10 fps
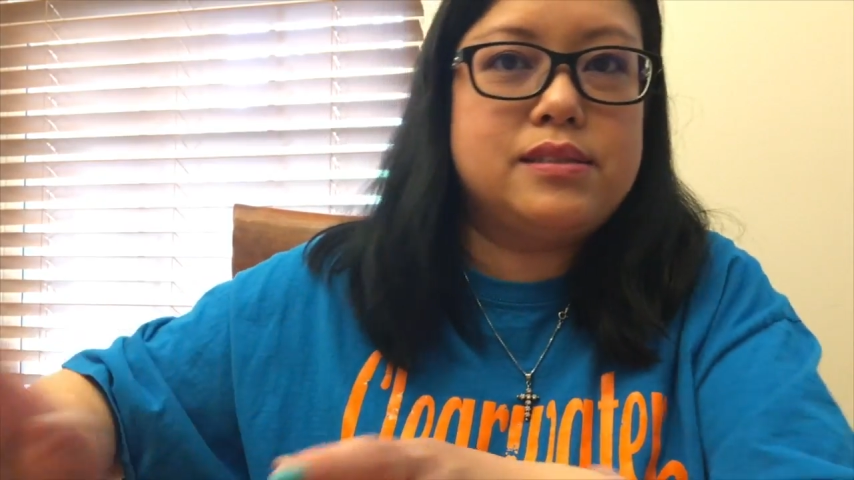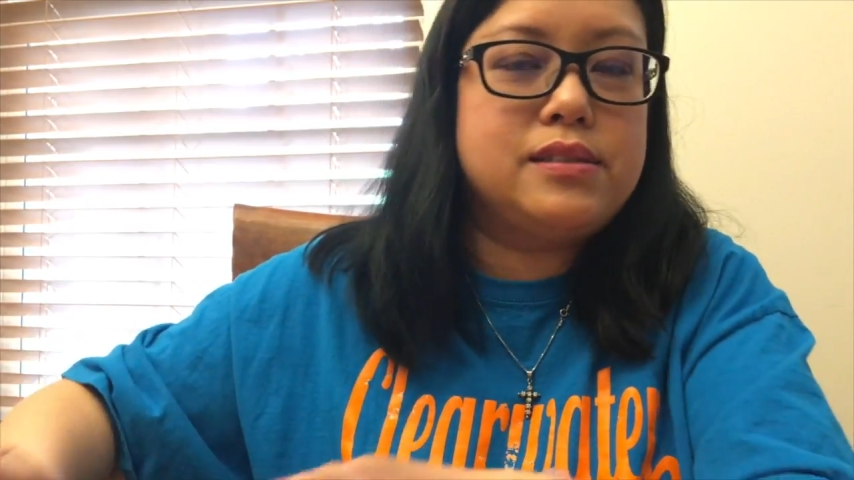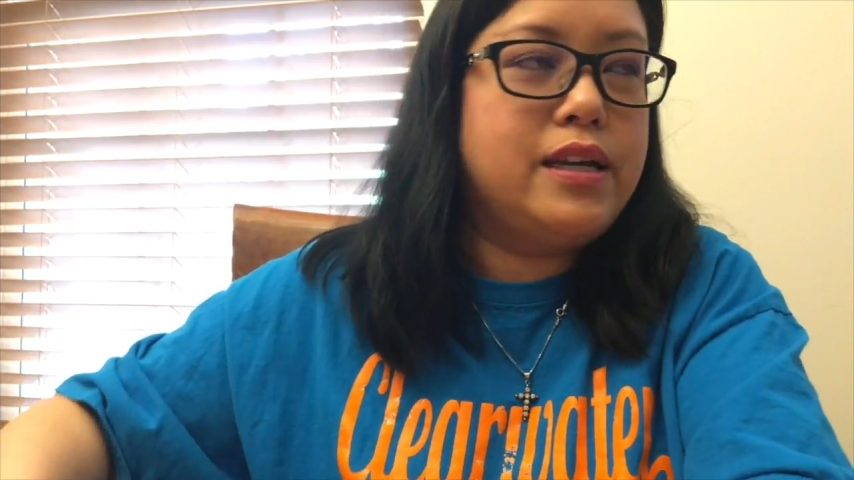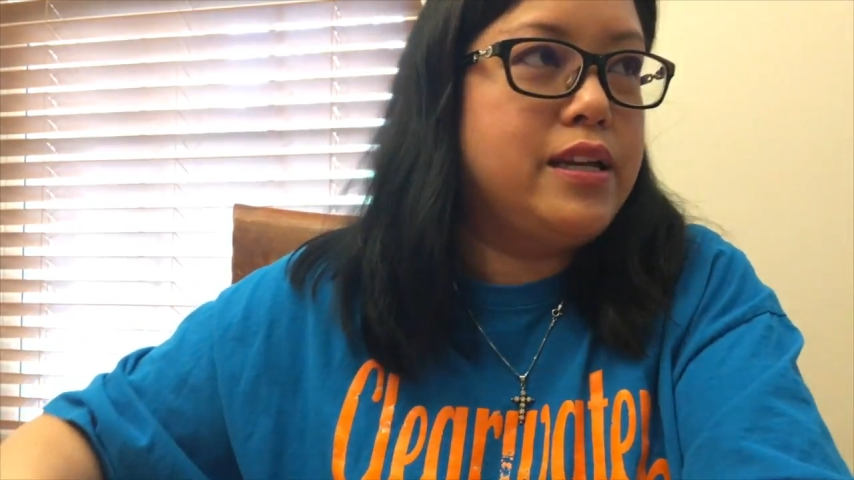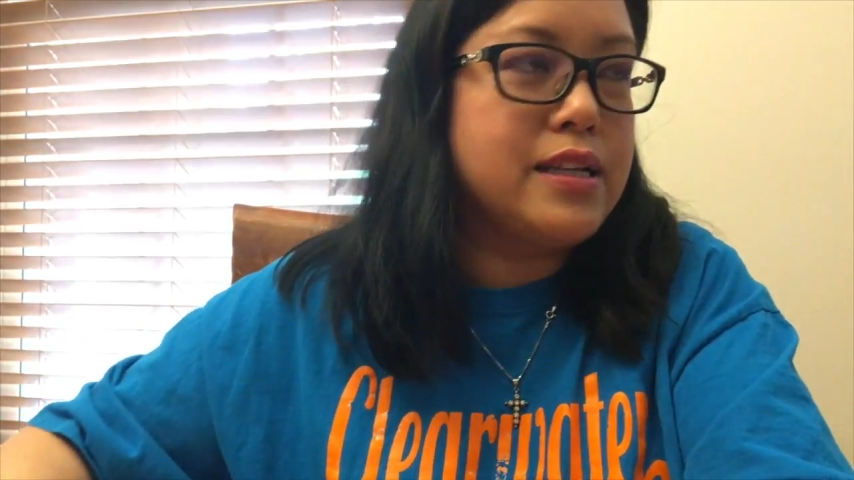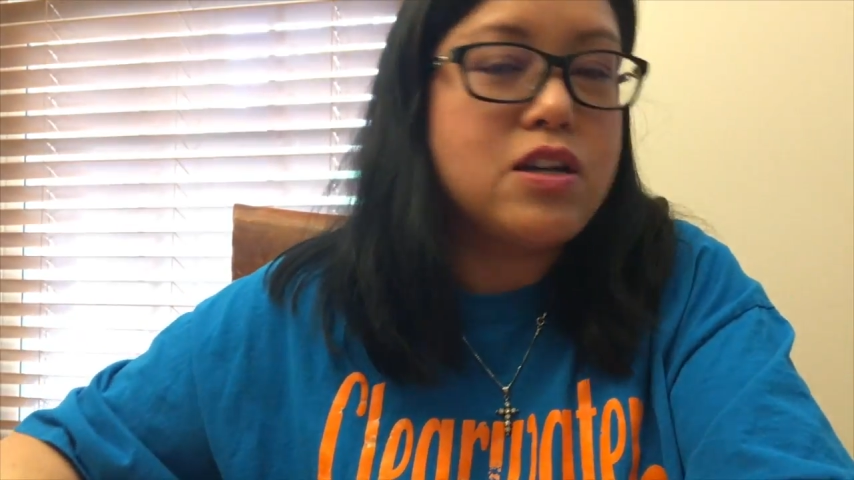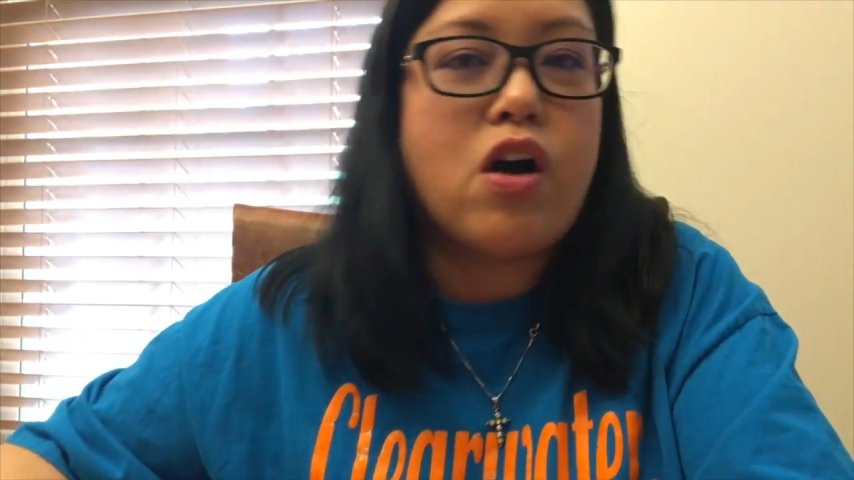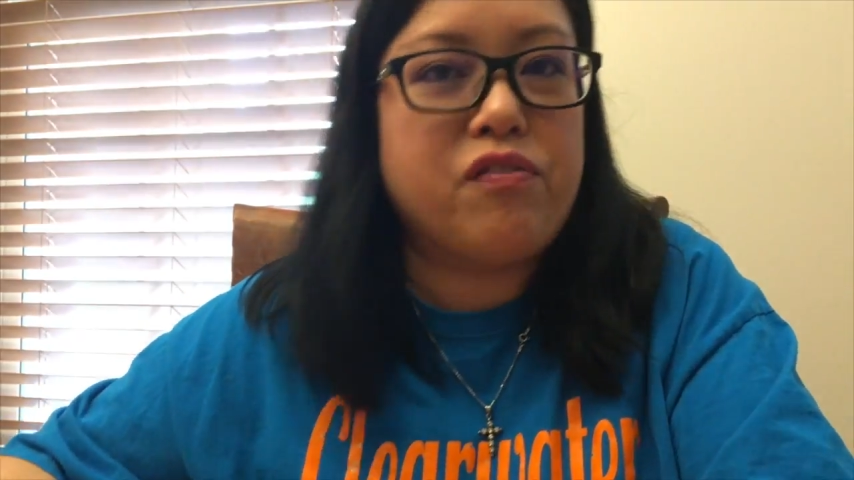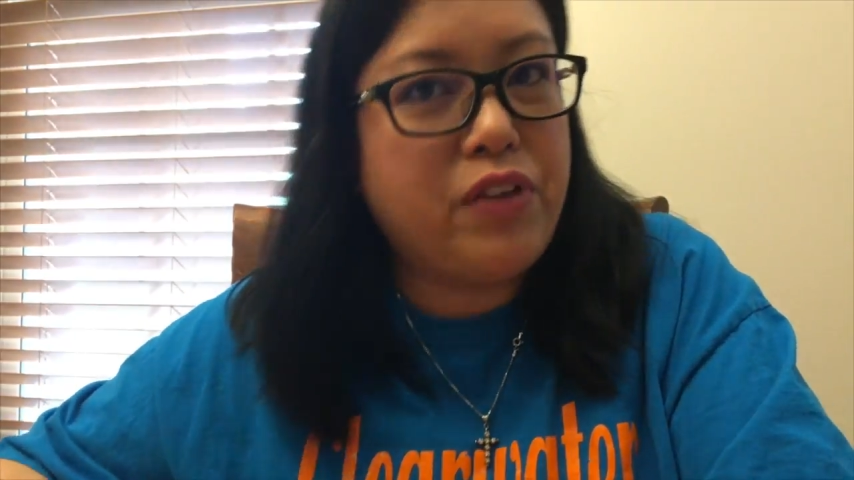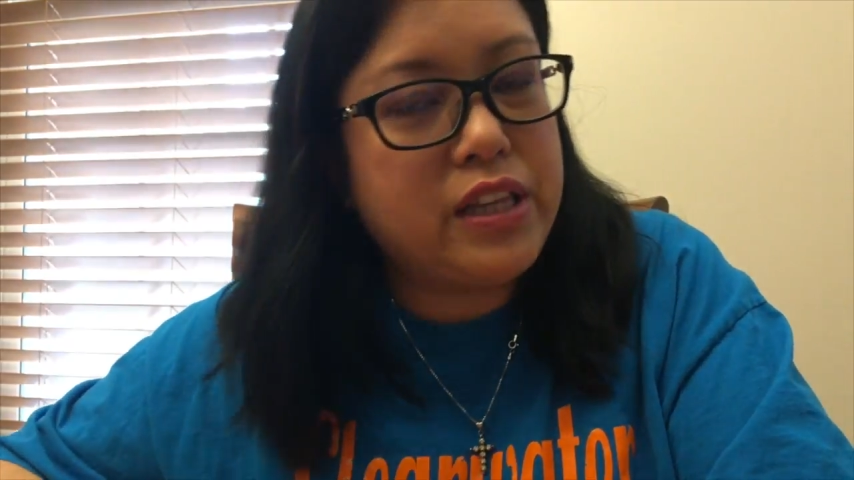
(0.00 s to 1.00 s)
And that's how
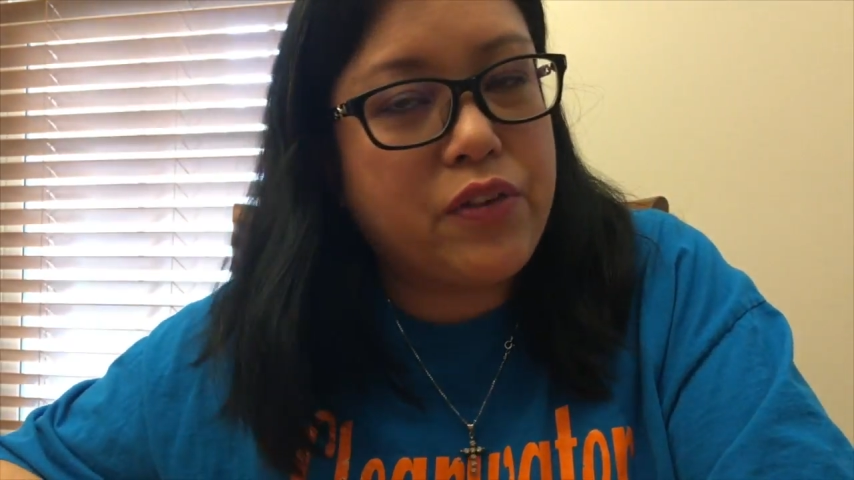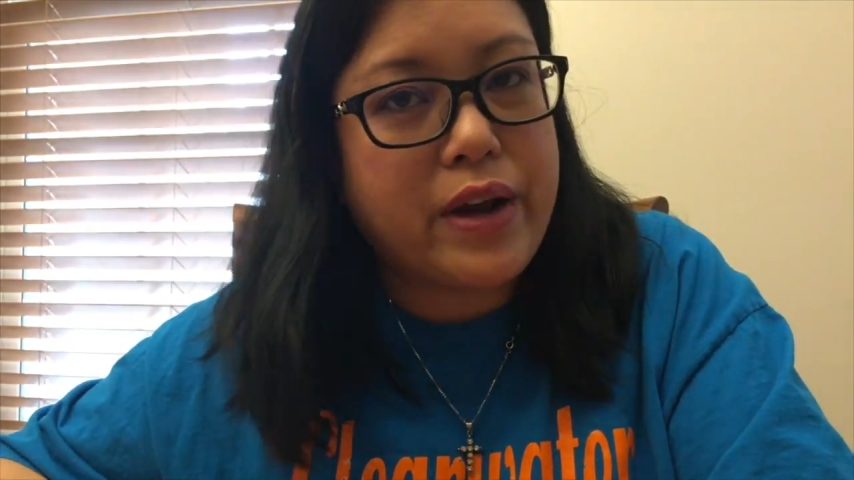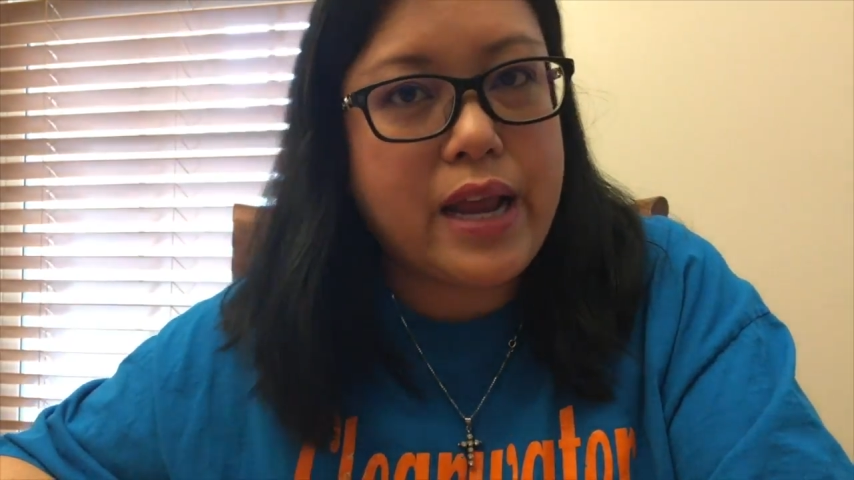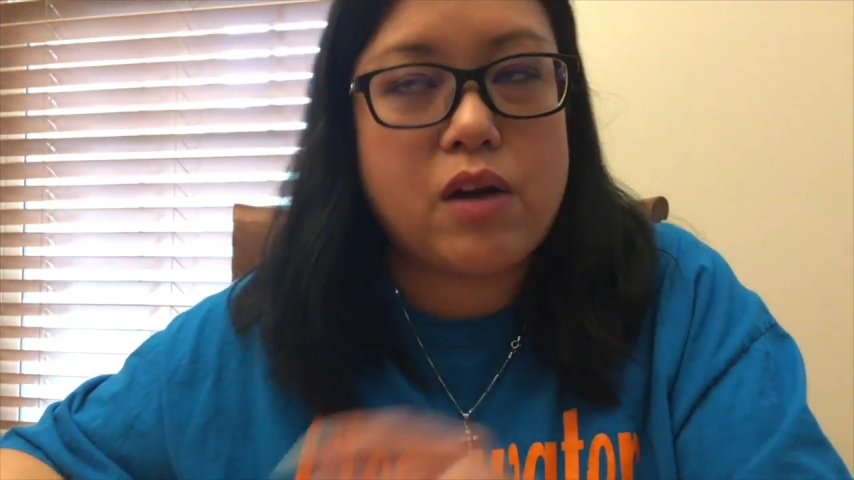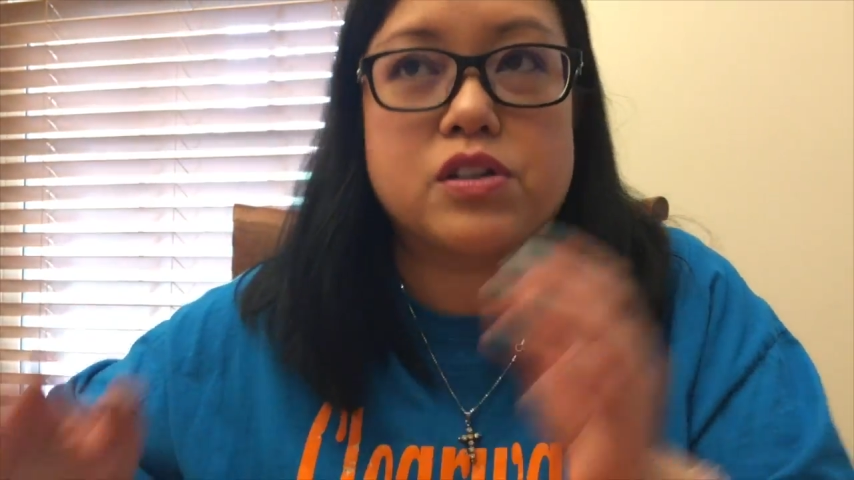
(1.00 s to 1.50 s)
I'm feeling right now.